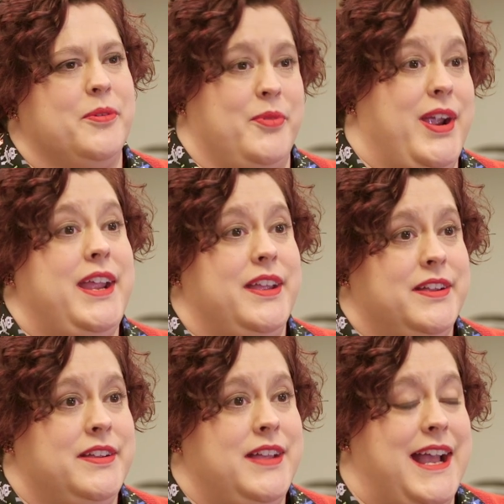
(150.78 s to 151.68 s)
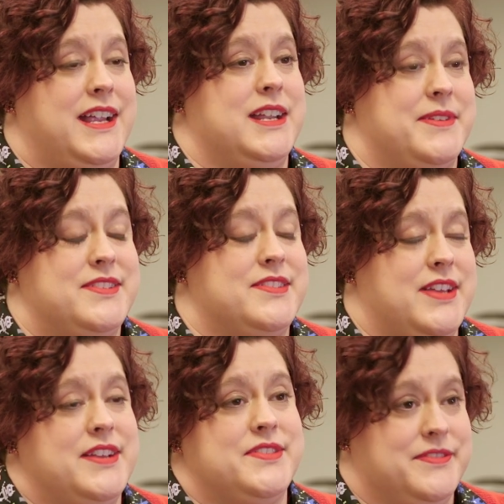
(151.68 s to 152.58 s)
or break academic
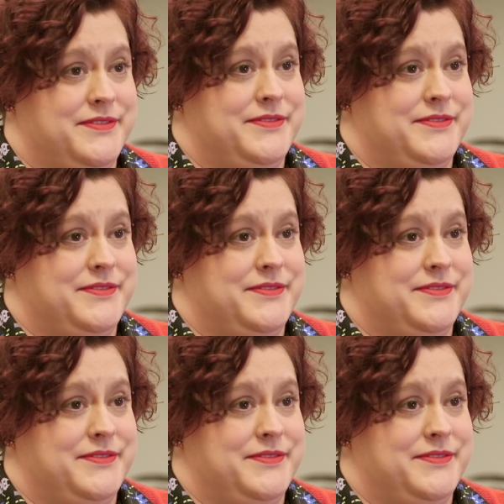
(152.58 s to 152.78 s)
success.